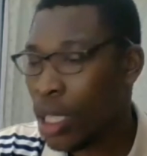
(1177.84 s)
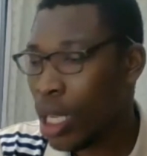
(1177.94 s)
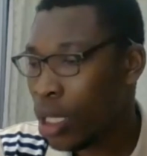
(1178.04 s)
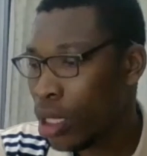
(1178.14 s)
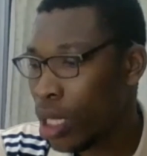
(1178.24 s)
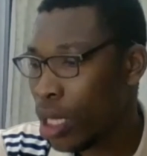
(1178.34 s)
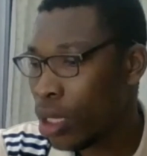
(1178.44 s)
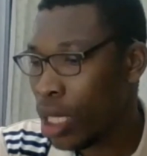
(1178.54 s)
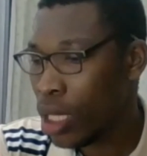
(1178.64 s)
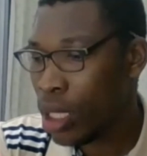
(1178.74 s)
I
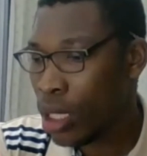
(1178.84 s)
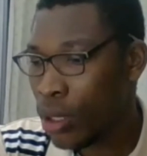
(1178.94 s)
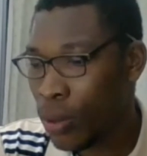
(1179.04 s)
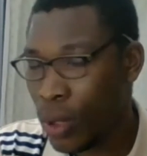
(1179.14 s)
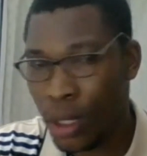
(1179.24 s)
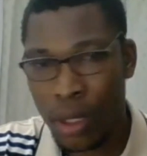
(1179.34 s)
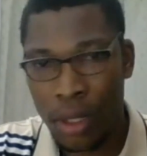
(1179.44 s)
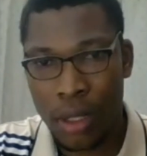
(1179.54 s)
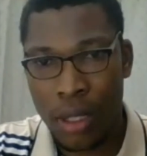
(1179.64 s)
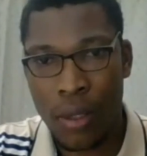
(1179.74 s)
understand your question.
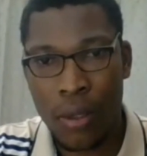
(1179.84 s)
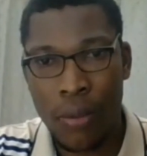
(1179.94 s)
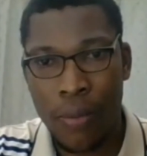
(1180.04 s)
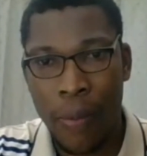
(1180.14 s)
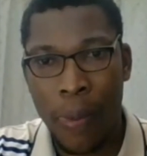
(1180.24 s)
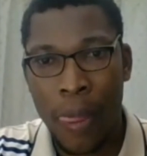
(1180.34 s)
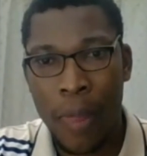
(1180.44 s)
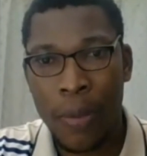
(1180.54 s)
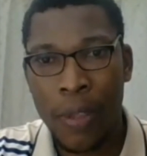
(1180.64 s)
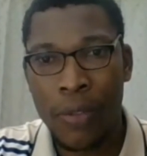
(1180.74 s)
So
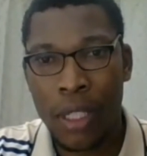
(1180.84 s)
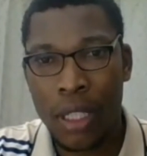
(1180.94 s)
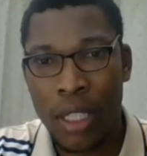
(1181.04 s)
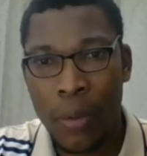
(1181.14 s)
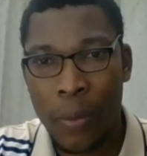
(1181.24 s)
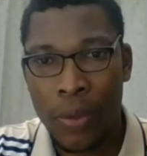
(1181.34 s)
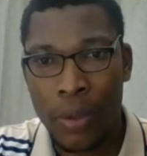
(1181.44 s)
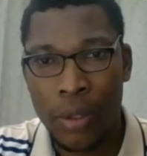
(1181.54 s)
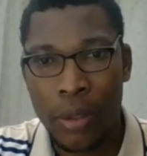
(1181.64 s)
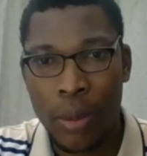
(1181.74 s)
me, for example,
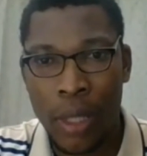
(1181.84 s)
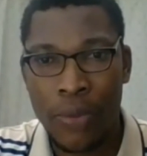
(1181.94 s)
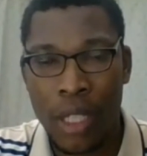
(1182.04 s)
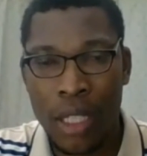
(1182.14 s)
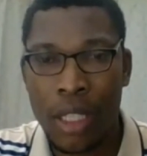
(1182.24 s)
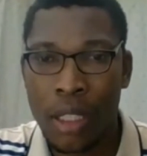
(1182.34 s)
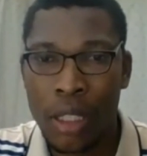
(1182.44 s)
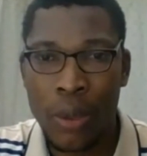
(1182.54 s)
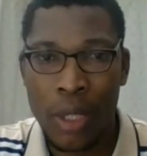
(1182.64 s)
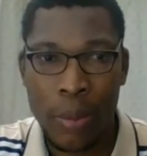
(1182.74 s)
my first degree
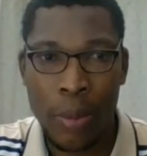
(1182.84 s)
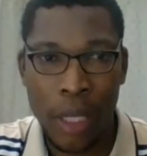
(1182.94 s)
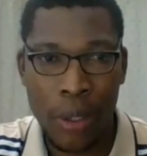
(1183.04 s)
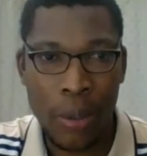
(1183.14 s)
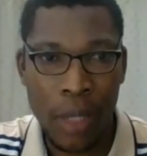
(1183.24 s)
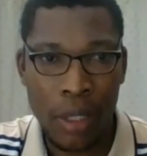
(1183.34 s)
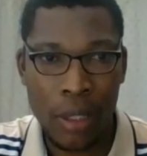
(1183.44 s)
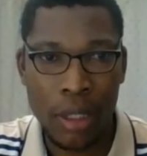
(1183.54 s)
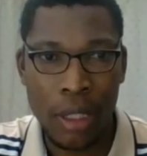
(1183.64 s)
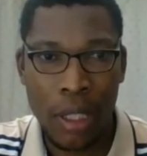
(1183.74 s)
was in
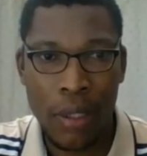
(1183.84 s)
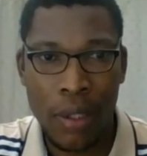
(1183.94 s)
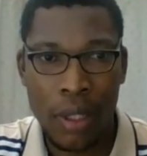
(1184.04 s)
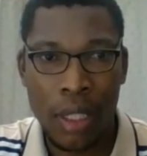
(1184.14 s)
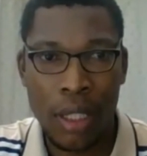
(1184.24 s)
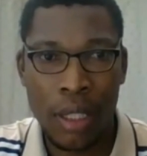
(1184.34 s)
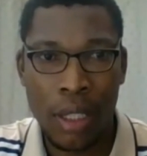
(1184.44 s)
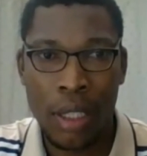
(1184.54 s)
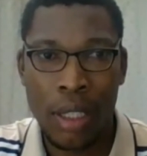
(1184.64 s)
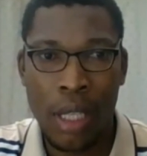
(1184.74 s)
microbiology. Okay.
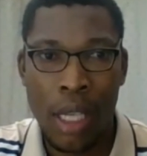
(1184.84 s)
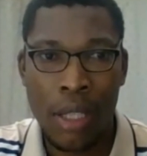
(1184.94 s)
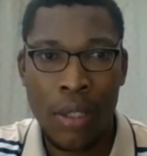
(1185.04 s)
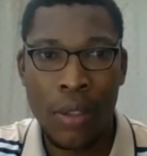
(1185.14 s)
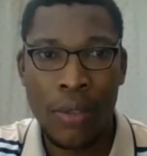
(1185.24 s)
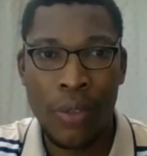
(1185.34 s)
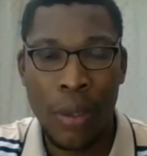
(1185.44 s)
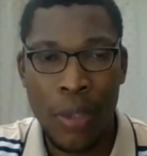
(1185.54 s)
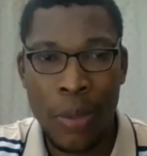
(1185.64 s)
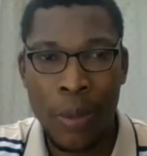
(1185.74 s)
So for
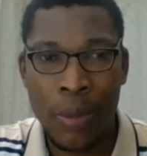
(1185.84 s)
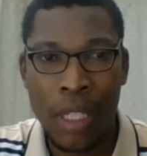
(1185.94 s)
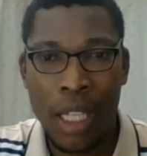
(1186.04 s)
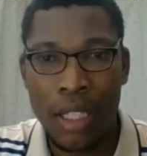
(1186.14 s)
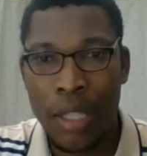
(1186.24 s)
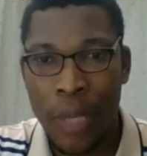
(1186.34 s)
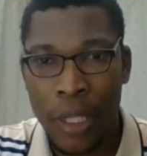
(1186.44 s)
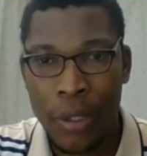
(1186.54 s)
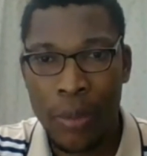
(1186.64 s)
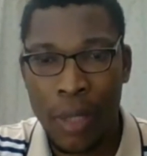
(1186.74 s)
most people that did
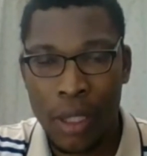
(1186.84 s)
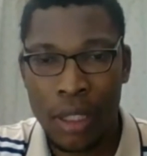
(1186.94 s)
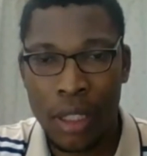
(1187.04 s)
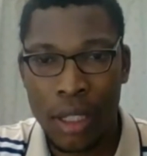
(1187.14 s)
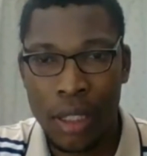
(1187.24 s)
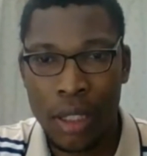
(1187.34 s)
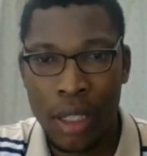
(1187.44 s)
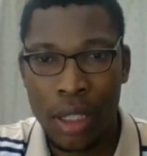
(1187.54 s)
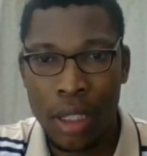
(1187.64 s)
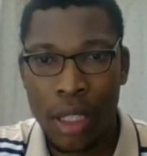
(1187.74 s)
microbiology,
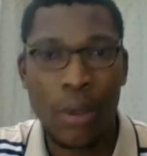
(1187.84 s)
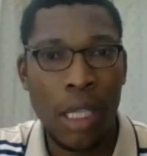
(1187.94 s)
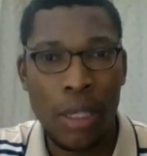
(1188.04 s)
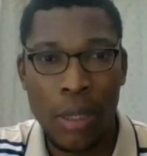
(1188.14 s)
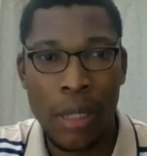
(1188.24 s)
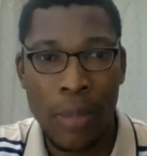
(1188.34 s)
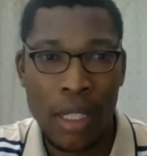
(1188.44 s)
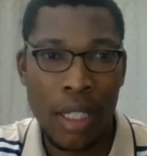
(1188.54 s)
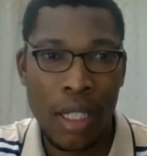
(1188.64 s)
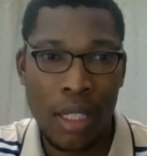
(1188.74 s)
they go and do a
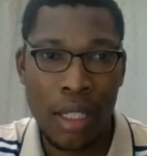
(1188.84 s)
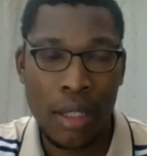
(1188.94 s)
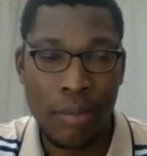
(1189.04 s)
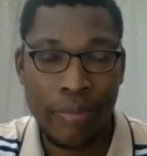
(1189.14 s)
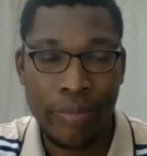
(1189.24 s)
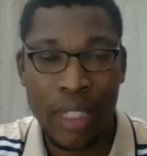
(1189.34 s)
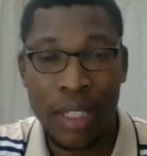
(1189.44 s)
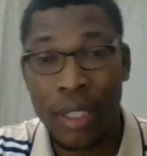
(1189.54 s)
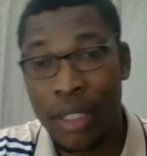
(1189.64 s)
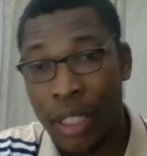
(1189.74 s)
master's in
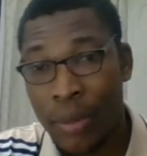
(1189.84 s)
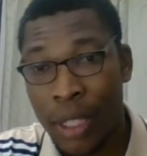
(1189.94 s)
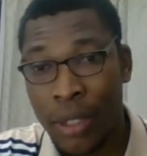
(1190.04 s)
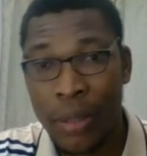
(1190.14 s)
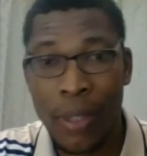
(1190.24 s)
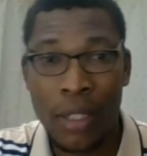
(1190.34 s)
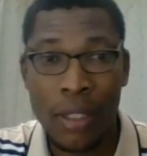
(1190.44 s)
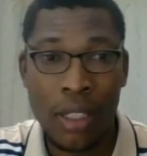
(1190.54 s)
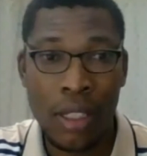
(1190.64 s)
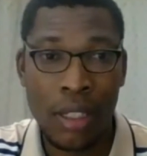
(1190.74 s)
industrial
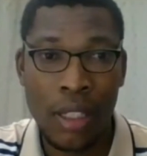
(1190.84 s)
microbiology,